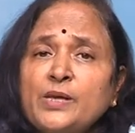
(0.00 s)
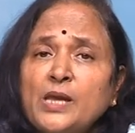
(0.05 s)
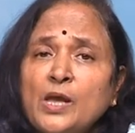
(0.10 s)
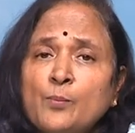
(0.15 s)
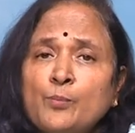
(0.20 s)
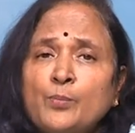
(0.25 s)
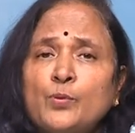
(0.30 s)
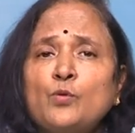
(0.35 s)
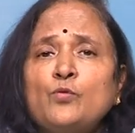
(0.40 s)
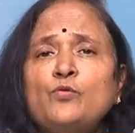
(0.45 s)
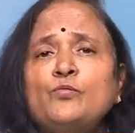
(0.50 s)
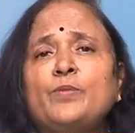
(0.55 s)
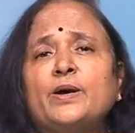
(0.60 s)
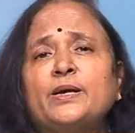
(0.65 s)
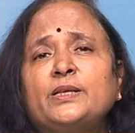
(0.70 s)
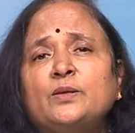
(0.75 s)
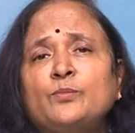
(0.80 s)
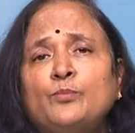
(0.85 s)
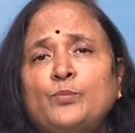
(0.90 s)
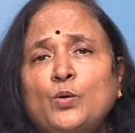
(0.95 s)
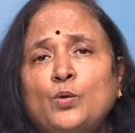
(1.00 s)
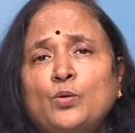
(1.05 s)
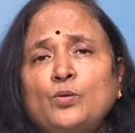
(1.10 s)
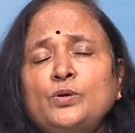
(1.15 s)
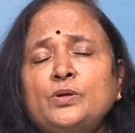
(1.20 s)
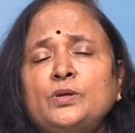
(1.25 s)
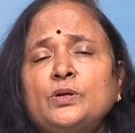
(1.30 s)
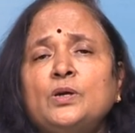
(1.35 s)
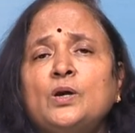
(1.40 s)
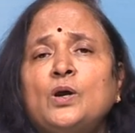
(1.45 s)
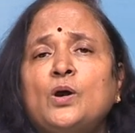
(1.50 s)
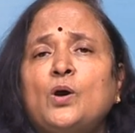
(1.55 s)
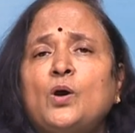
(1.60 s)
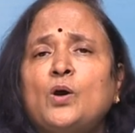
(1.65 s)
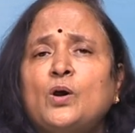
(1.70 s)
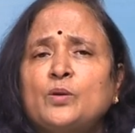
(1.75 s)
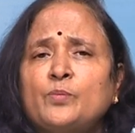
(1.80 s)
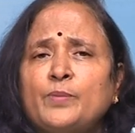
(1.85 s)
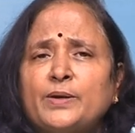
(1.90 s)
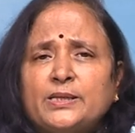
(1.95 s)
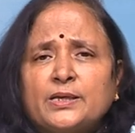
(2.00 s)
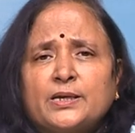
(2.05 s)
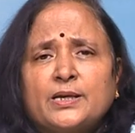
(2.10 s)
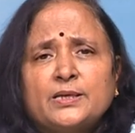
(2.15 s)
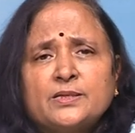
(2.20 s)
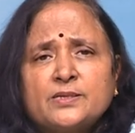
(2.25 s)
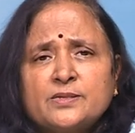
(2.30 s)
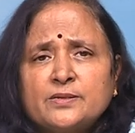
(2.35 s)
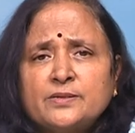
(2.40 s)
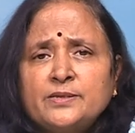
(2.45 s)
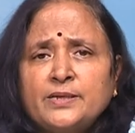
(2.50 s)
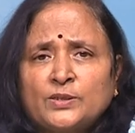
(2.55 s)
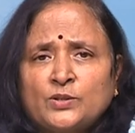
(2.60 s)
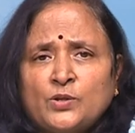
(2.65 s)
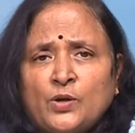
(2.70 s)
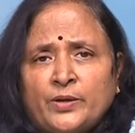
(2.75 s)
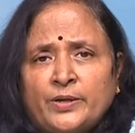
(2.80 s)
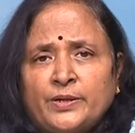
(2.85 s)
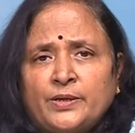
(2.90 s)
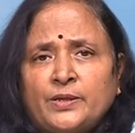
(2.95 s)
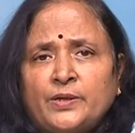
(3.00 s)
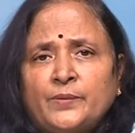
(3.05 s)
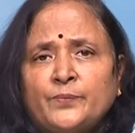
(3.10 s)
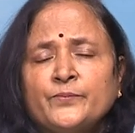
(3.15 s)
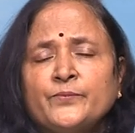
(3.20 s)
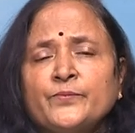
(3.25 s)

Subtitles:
approved by the board or by the concerned authority.